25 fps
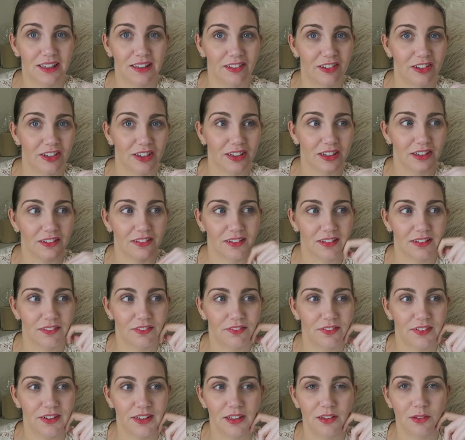check out their
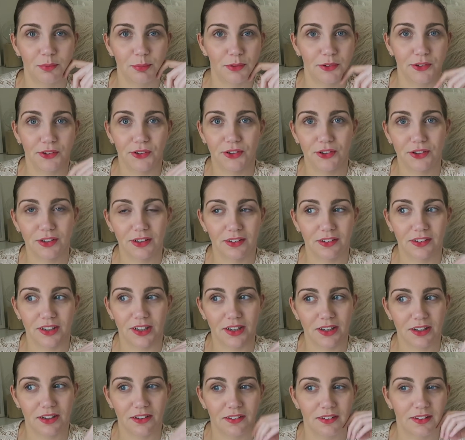Facebook,
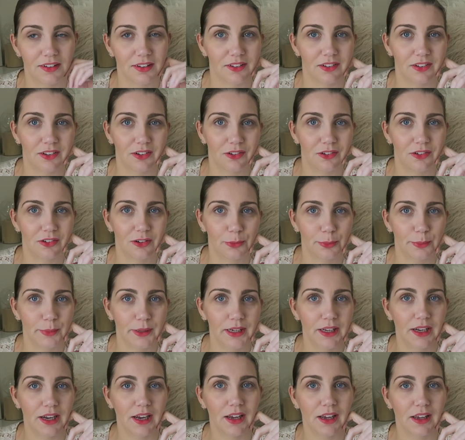check out their social
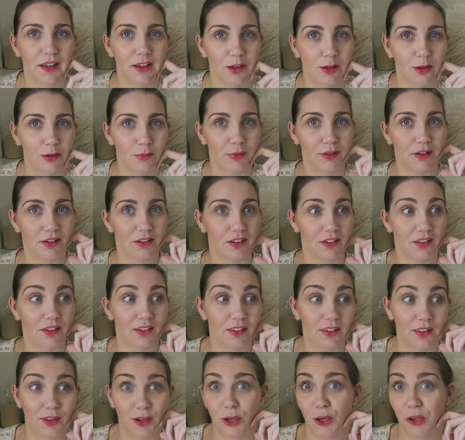media, because
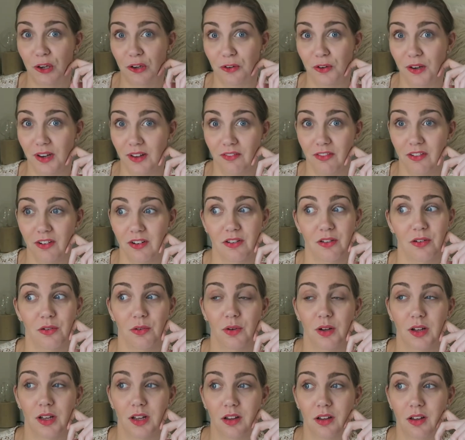you never
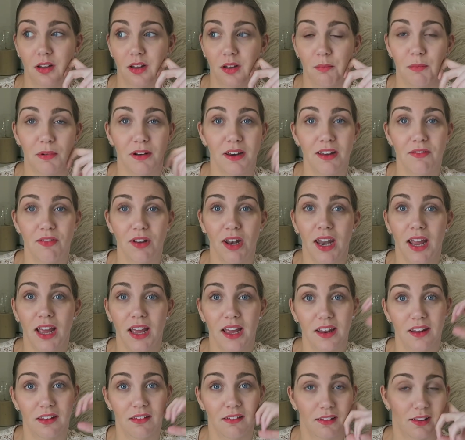know. But even
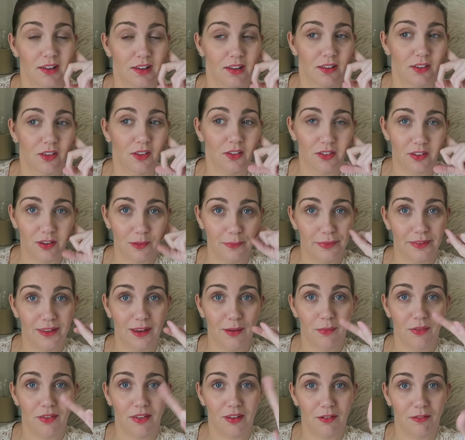then,
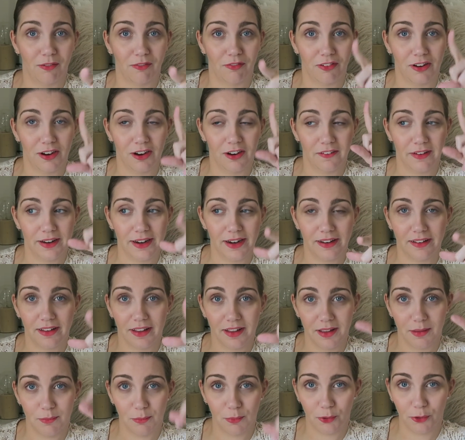sometimes they're very
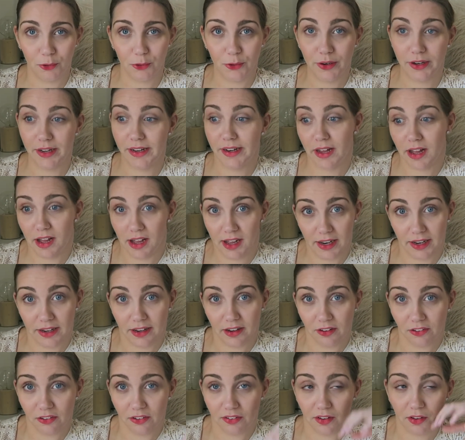damn good at
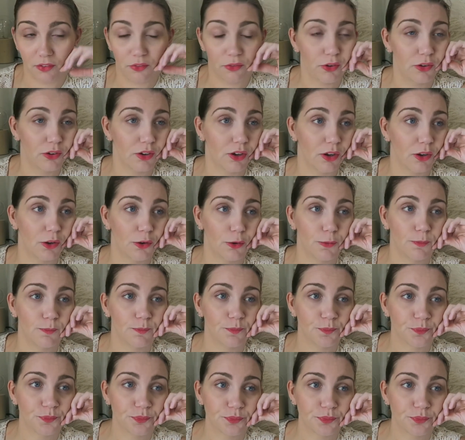hiding stuff. So